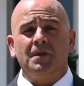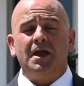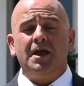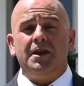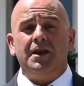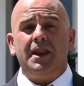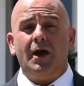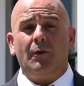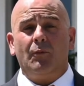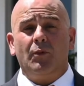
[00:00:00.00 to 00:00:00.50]

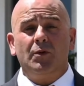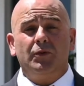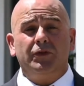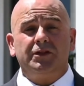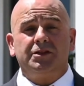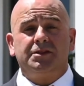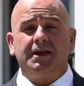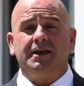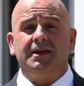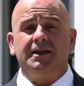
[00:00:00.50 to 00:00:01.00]
Now, we were the
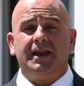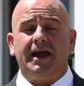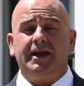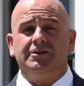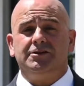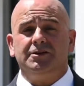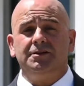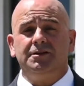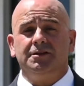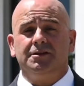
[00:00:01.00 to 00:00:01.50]
second
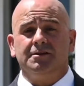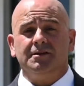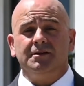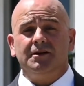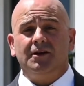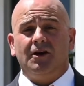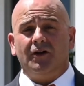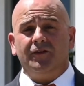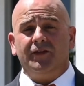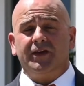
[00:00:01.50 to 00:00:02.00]
agents
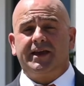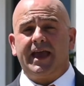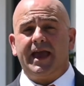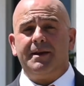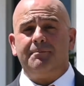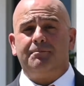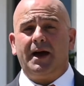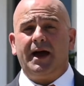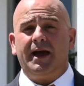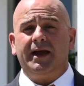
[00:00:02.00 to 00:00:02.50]
on the
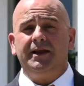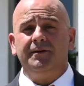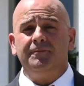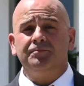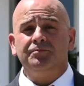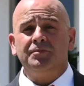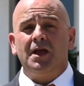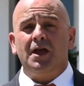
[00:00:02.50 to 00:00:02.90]
campaign.